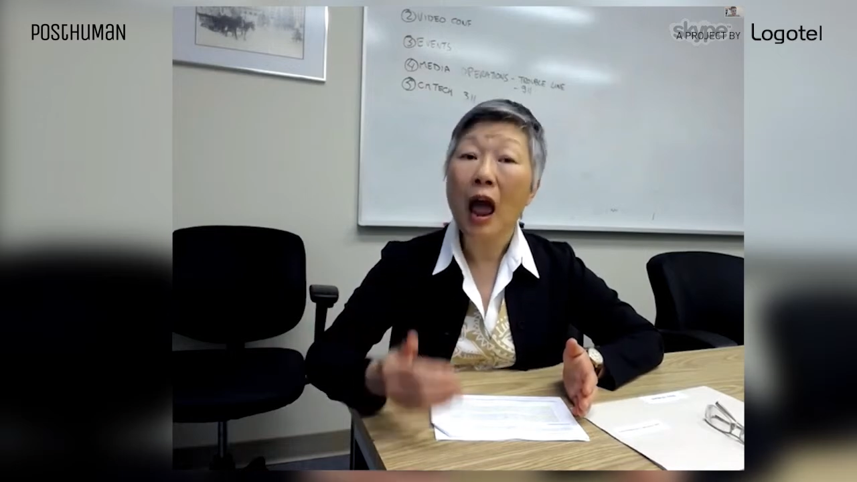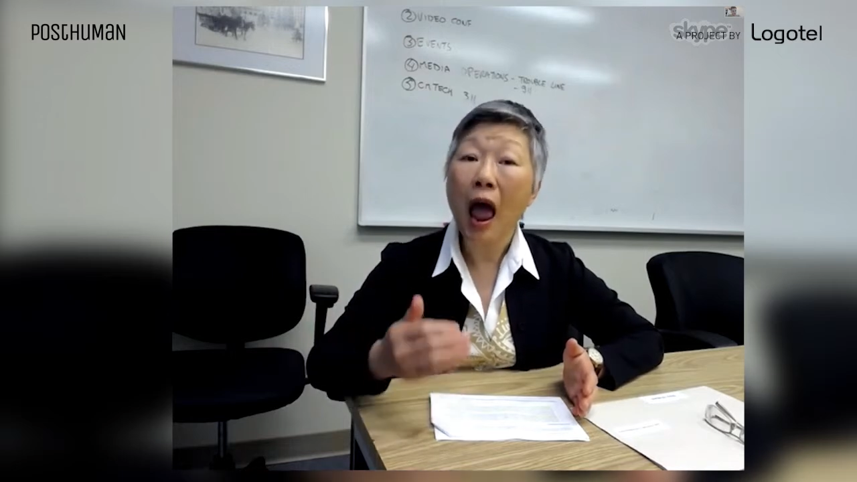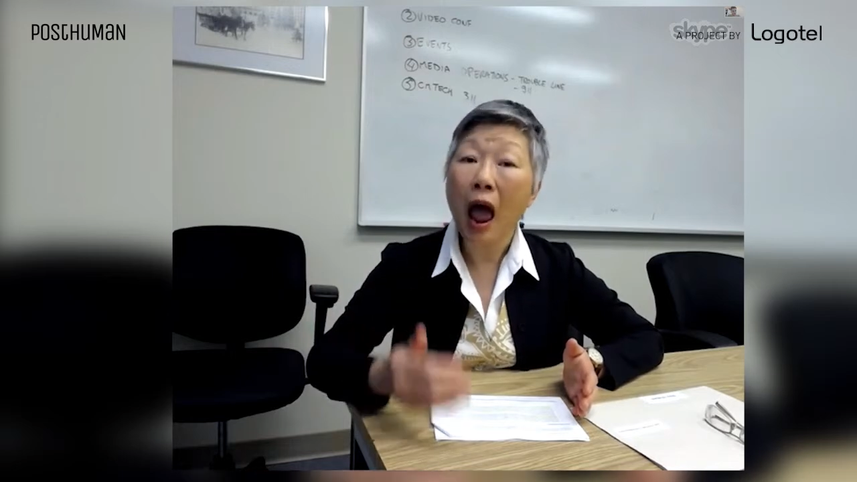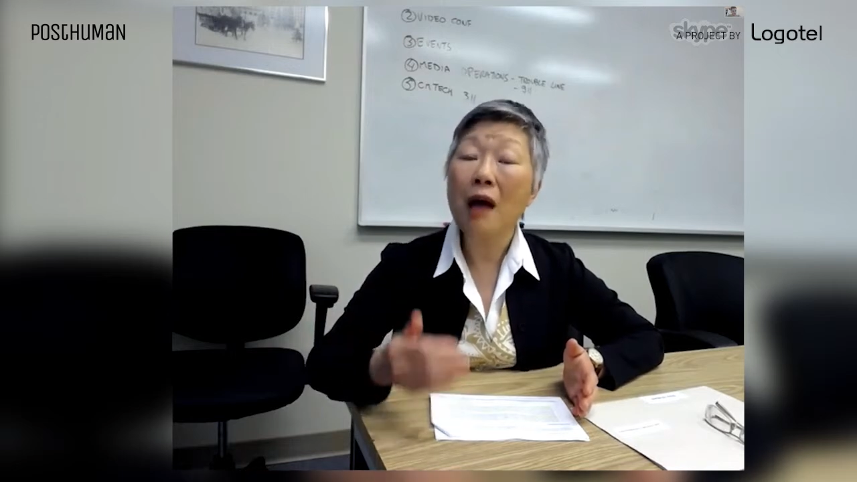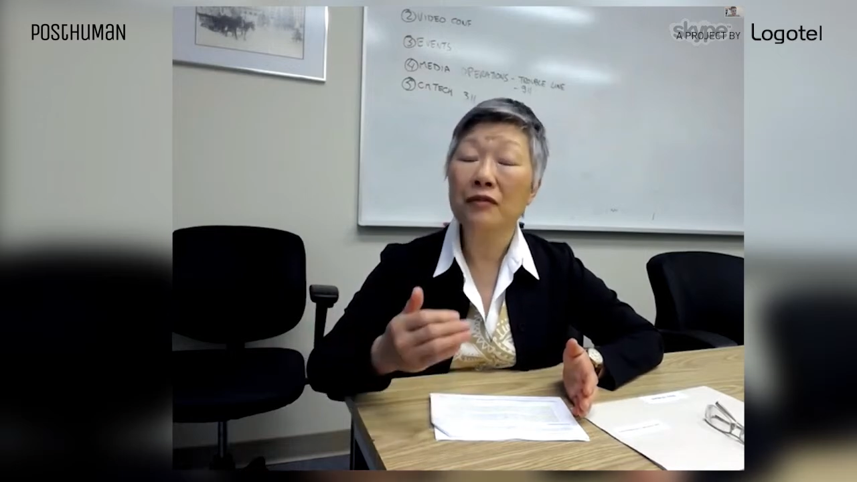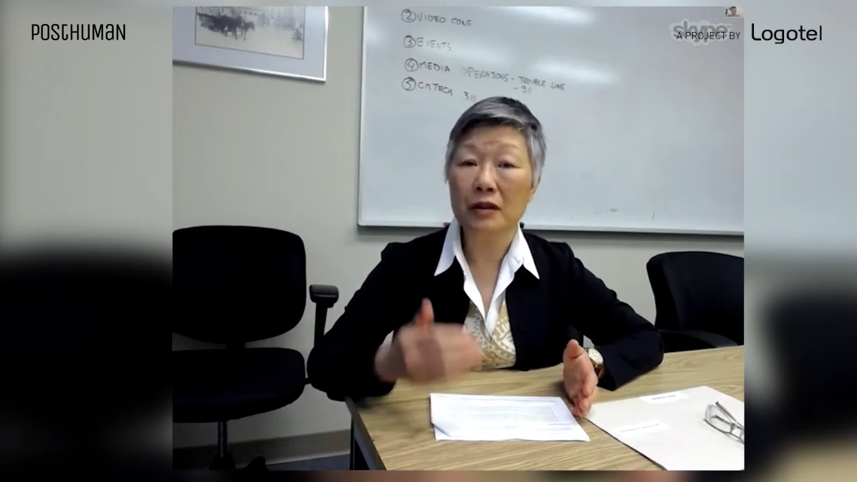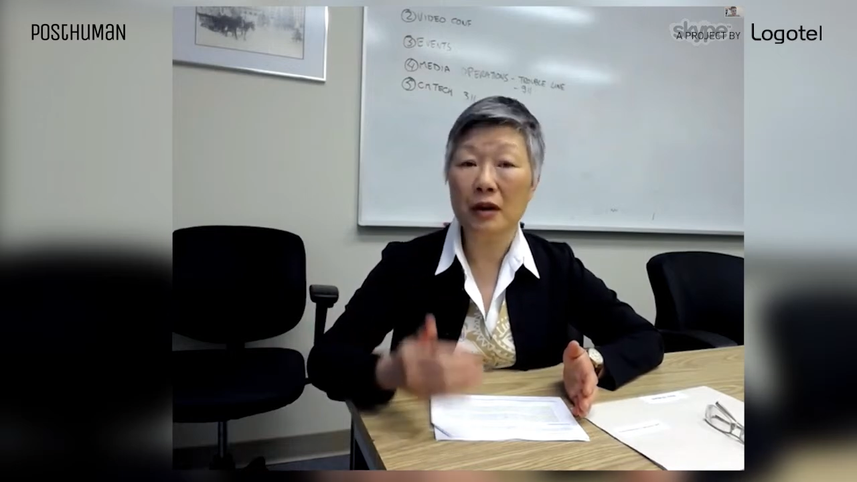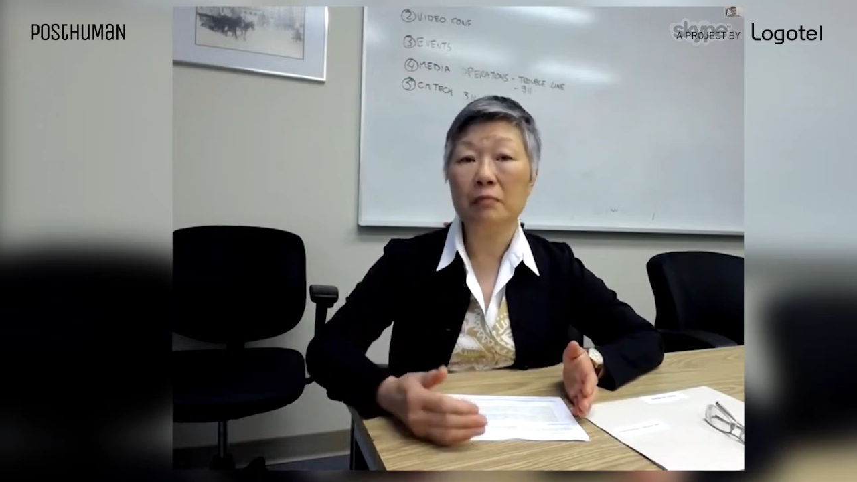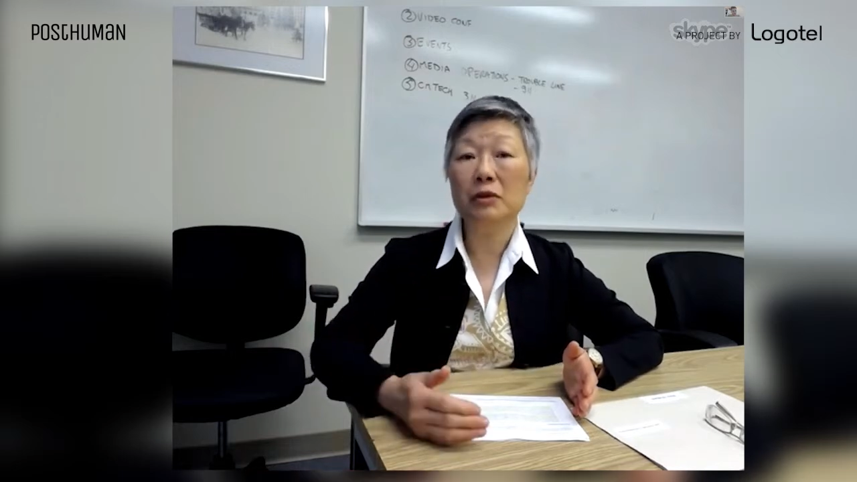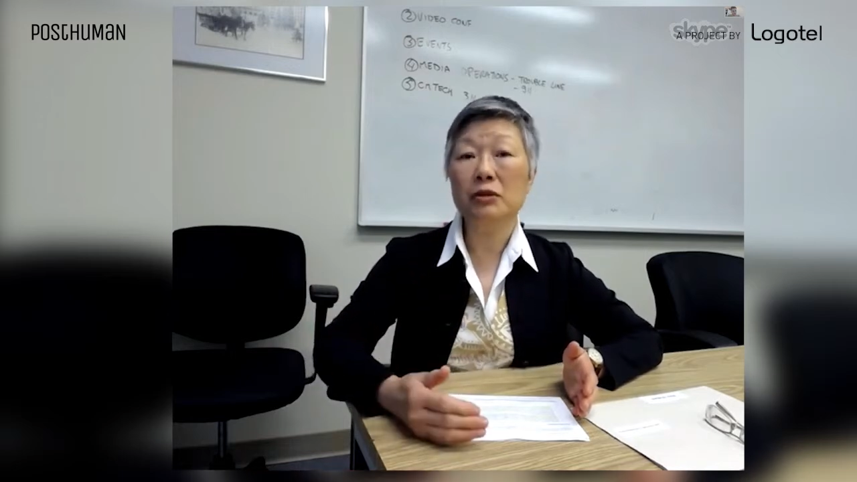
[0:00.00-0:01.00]
have
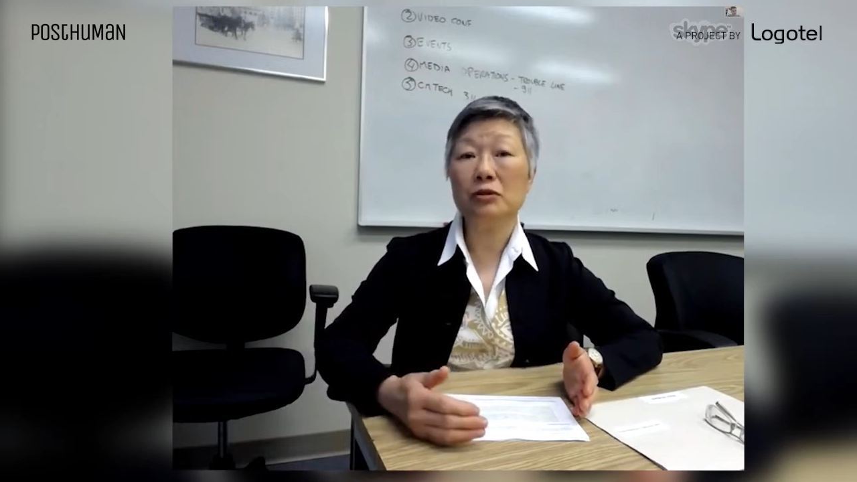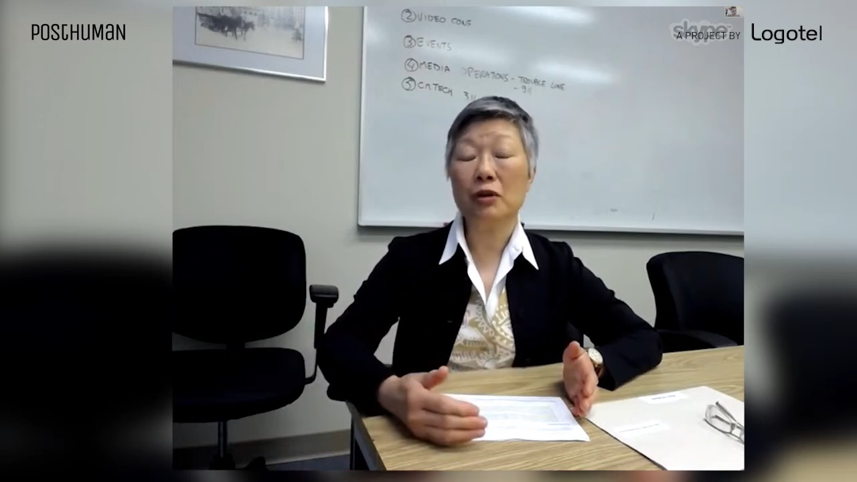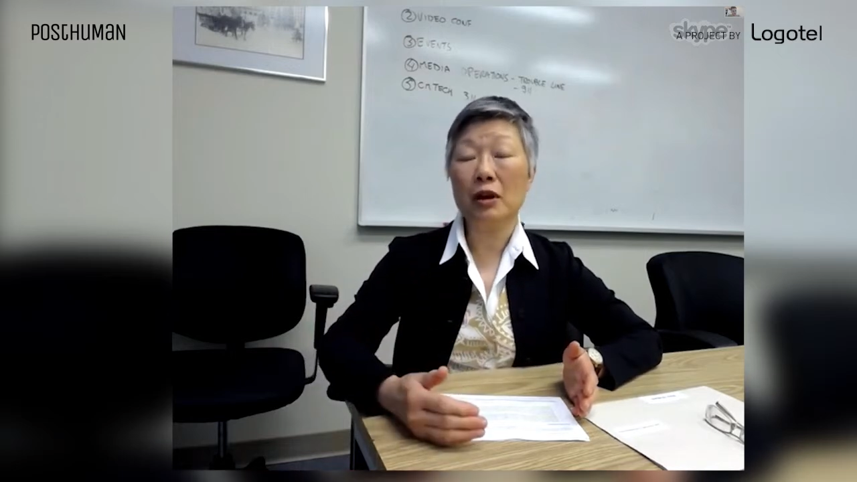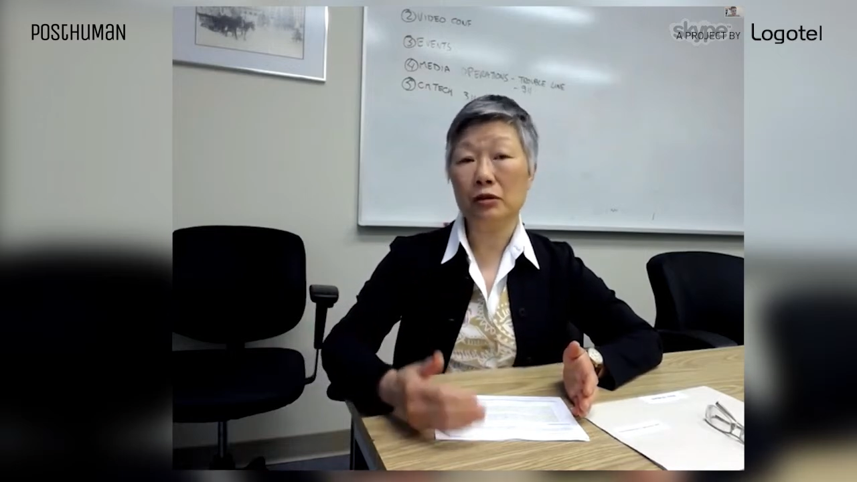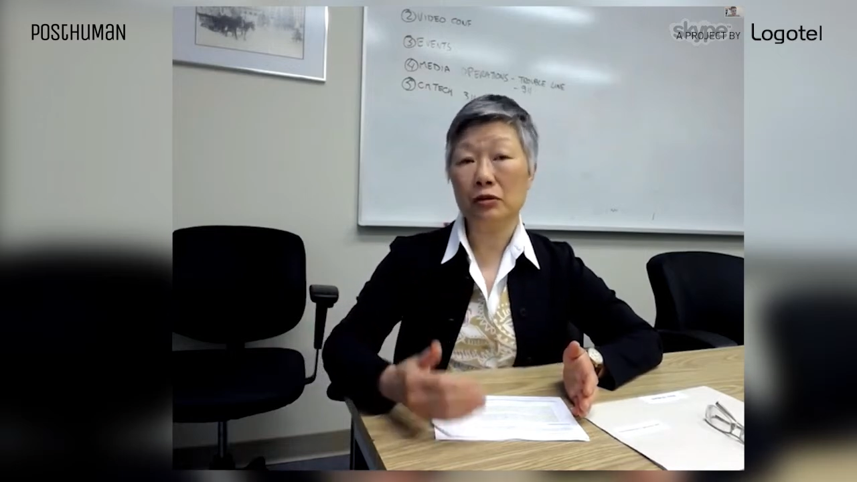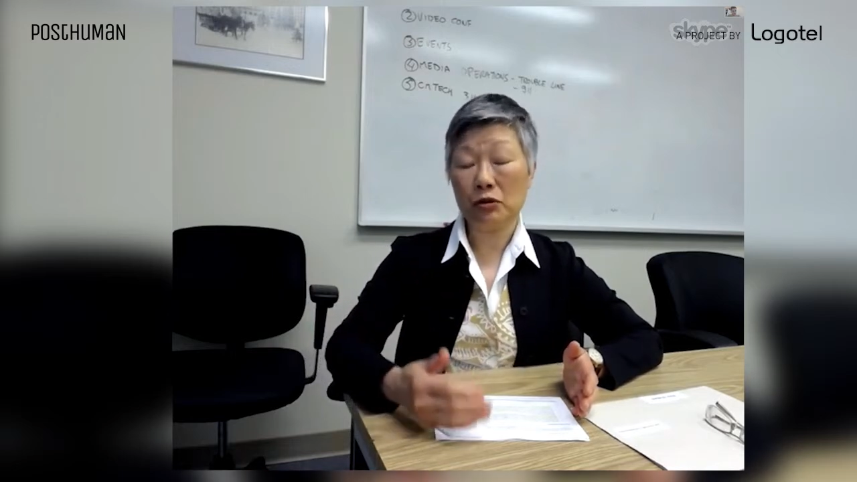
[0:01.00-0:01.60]
demonstrated